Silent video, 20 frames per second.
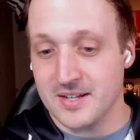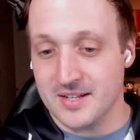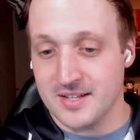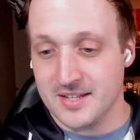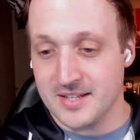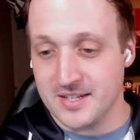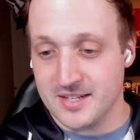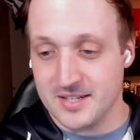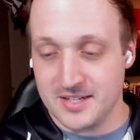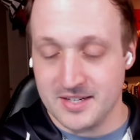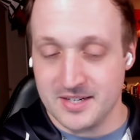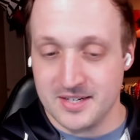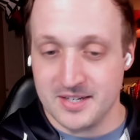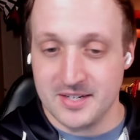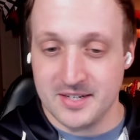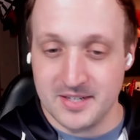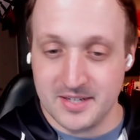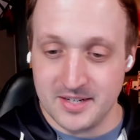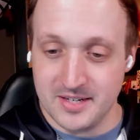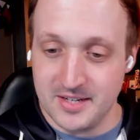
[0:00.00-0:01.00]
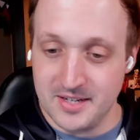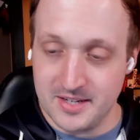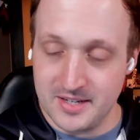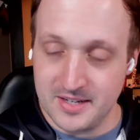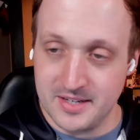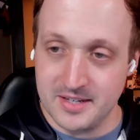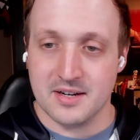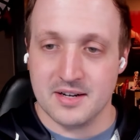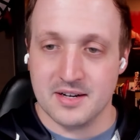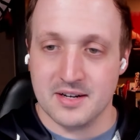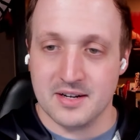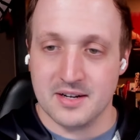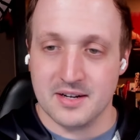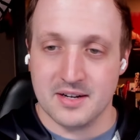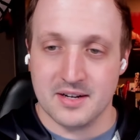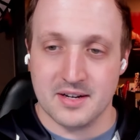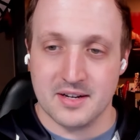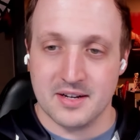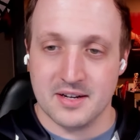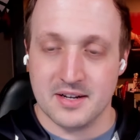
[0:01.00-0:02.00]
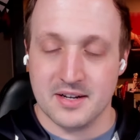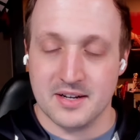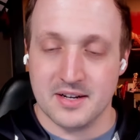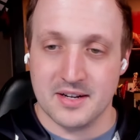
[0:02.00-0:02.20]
(no one is talking)